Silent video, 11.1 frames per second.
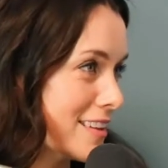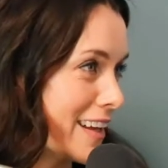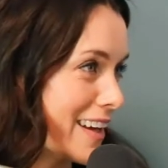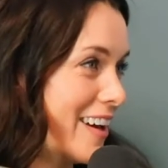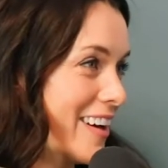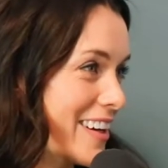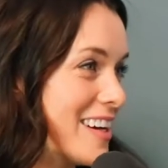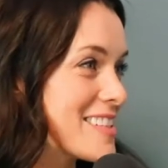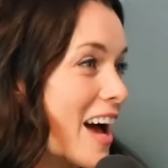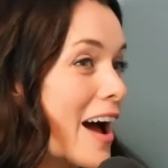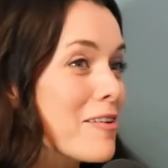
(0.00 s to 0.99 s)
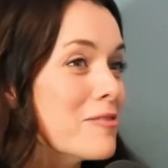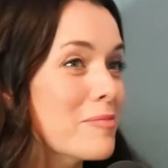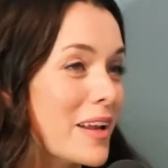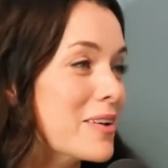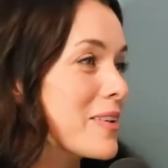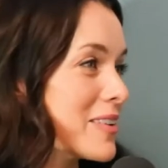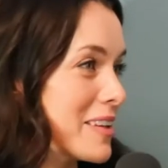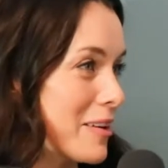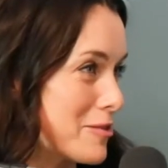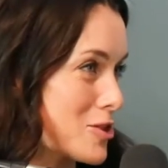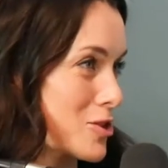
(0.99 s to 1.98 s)
Yeah. Like, because I've been
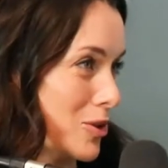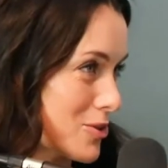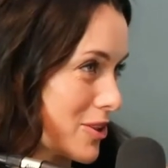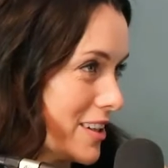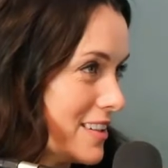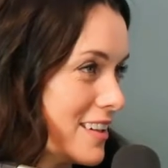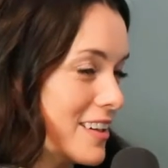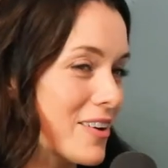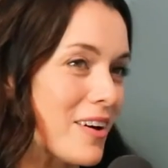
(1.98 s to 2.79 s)
around enough children,